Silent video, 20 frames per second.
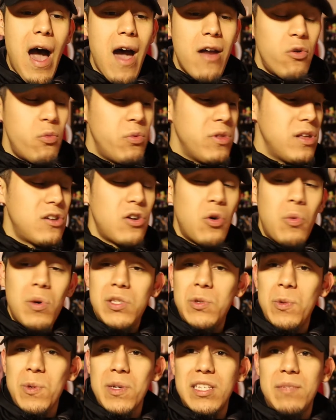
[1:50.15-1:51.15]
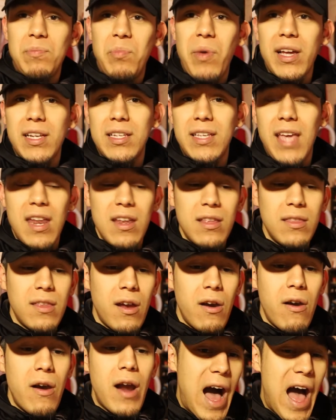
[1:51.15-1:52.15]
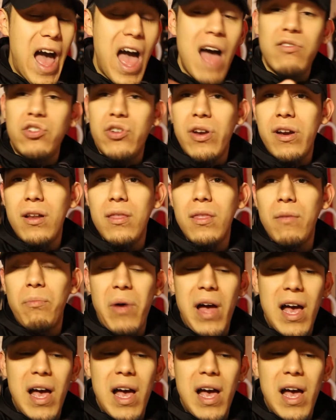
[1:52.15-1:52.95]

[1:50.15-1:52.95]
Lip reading: I don't really know what to expect getting there. I have shredded in the